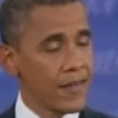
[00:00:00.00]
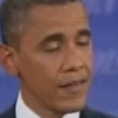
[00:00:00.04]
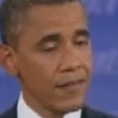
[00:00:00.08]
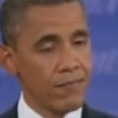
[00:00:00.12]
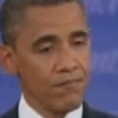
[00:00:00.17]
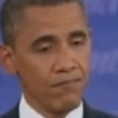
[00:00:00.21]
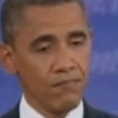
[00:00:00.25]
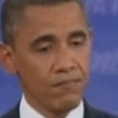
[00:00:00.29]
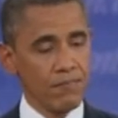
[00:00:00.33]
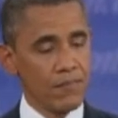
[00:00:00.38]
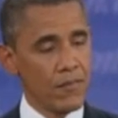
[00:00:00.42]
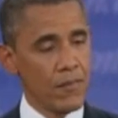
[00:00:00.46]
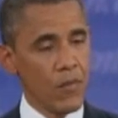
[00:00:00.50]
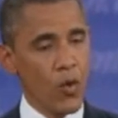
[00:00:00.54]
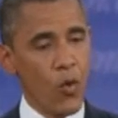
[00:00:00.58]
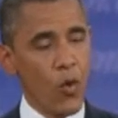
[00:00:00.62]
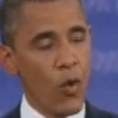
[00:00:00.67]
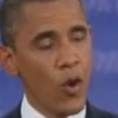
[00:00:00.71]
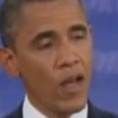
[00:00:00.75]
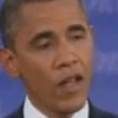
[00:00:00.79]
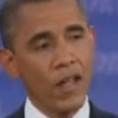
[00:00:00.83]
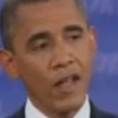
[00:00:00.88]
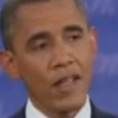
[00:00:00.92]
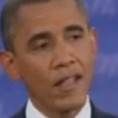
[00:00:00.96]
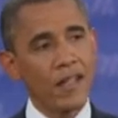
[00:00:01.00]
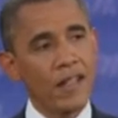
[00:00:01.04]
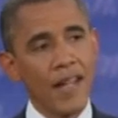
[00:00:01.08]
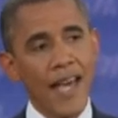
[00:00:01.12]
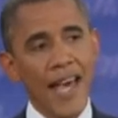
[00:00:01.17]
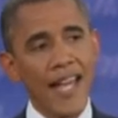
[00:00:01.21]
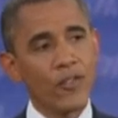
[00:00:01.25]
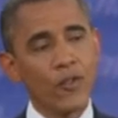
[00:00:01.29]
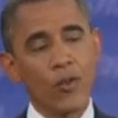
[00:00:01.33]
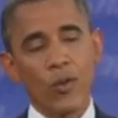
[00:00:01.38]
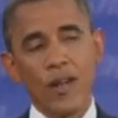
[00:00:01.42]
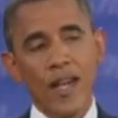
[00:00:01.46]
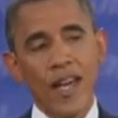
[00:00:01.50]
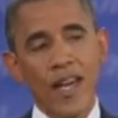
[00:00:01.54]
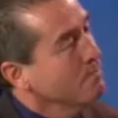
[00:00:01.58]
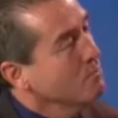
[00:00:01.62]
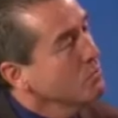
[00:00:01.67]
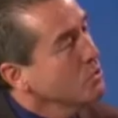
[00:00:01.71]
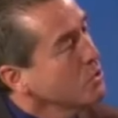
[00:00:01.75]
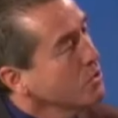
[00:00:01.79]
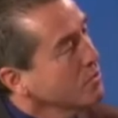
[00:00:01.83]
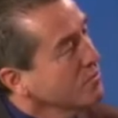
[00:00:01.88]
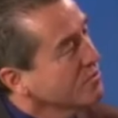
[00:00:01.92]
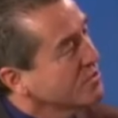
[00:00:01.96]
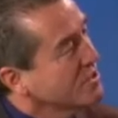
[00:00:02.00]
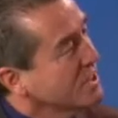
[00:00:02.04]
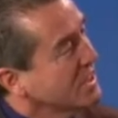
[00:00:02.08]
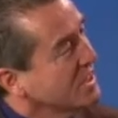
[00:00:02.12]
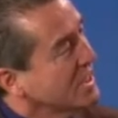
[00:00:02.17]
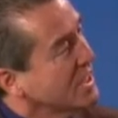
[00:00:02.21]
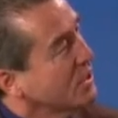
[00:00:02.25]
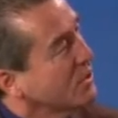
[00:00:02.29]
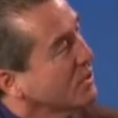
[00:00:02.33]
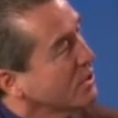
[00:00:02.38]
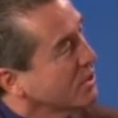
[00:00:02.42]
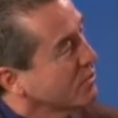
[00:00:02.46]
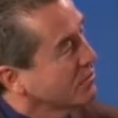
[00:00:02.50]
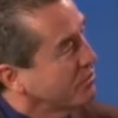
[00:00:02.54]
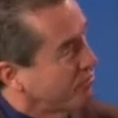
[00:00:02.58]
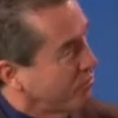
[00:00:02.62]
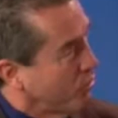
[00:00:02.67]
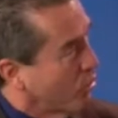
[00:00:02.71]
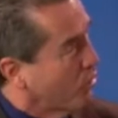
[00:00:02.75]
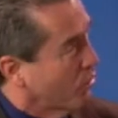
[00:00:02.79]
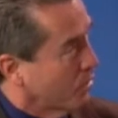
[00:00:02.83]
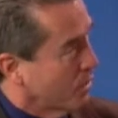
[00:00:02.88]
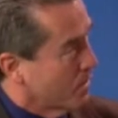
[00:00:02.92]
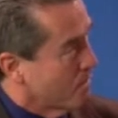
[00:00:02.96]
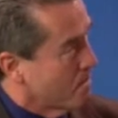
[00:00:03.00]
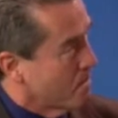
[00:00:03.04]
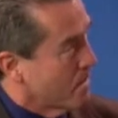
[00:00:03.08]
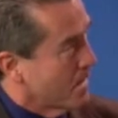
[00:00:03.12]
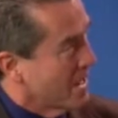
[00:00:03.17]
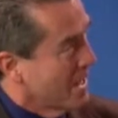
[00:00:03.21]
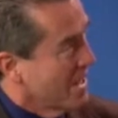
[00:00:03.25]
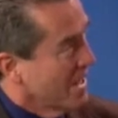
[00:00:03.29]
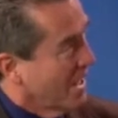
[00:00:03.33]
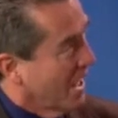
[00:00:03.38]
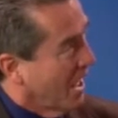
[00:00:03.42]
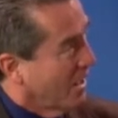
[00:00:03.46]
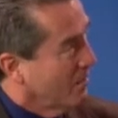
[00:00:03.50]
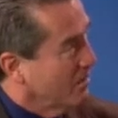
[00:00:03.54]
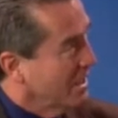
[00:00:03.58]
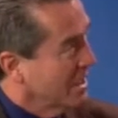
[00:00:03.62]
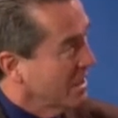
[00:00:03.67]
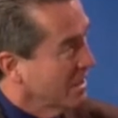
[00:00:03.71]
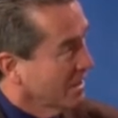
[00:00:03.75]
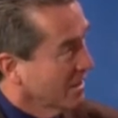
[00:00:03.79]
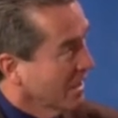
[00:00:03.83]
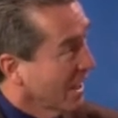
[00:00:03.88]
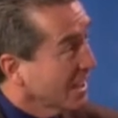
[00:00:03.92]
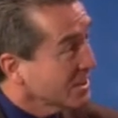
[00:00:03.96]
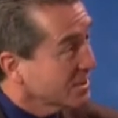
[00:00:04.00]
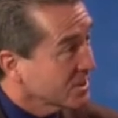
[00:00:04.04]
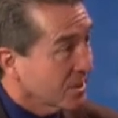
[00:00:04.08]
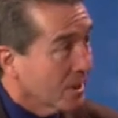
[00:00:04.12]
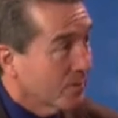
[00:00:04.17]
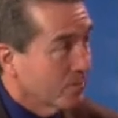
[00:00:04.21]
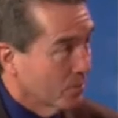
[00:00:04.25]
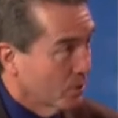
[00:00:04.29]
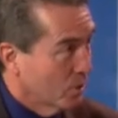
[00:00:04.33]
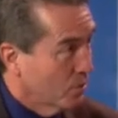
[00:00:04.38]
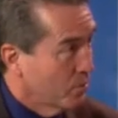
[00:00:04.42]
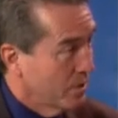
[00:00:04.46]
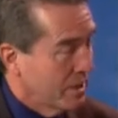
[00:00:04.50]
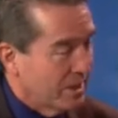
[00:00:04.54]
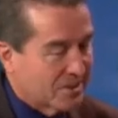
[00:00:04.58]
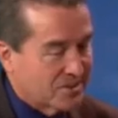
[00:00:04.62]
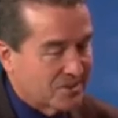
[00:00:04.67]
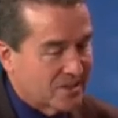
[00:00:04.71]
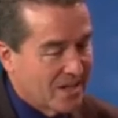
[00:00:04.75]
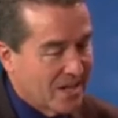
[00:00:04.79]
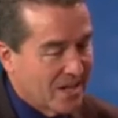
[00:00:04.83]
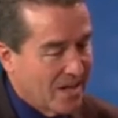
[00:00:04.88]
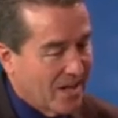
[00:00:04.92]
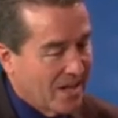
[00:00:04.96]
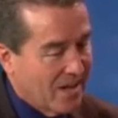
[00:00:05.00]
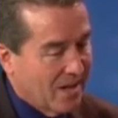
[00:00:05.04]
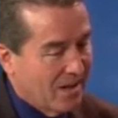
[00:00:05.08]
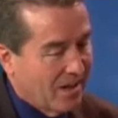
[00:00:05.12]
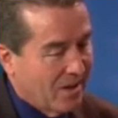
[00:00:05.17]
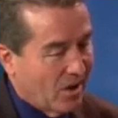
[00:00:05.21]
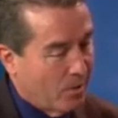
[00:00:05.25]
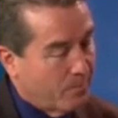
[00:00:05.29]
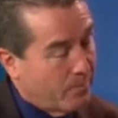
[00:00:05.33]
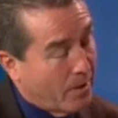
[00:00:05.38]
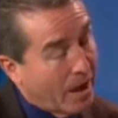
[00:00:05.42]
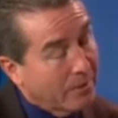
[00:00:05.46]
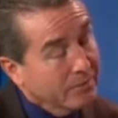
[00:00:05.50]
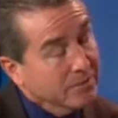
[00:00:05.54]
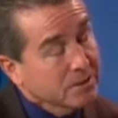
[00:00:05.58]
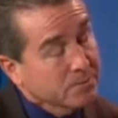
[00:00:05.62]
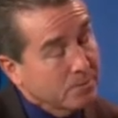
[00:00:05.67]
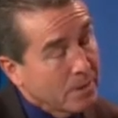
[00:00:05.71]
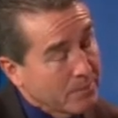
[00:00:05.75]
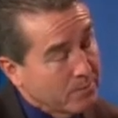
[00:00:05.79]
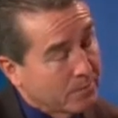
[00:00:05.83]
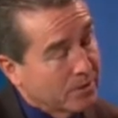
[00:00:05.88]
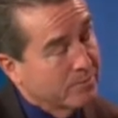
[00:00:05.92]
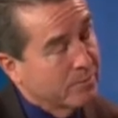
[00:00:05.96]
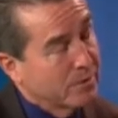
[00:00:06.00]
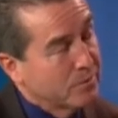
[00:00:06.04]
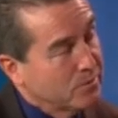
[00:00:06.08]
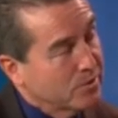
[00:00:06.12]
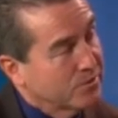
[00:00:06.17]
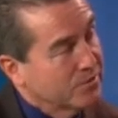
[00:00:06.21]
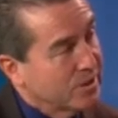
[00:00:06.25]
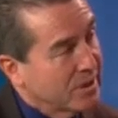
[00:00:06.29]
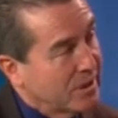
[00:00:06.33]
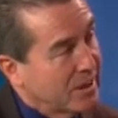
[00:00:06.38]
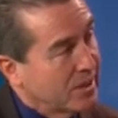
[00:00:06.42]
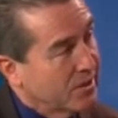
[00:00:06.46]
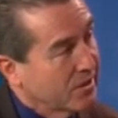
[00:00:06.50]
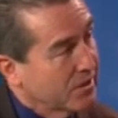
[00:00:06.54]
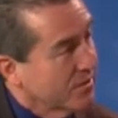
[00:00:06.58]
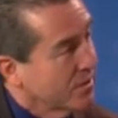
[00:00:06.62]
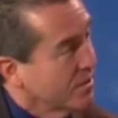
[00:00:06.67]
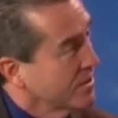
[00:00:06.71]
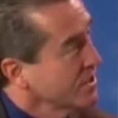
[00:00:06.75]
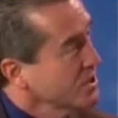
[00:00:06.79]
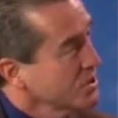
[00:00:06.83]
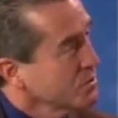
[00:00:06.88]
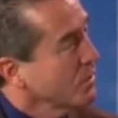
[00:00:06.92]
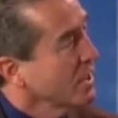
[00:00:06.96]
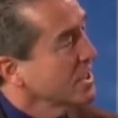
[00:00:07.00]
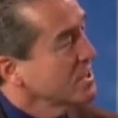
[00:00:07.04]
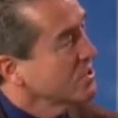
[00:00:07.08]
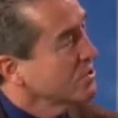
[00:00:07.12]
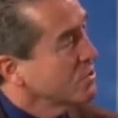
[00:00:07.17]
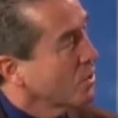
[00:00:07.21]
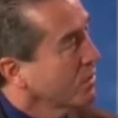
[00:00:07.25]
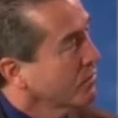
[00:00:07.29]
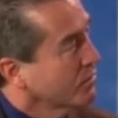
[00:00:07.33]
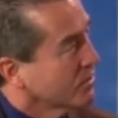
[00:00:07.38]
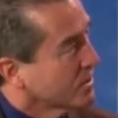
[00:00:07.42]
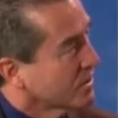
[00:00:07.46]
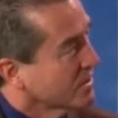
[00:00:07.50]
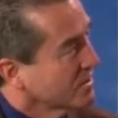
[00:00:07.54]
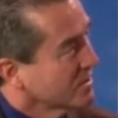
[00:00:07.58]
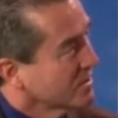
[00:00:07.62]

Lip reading: Energizes your donors and moves the narrative forward. I mean, in the last couple of weeks, Obama's people have been moving the narrative. This race is over.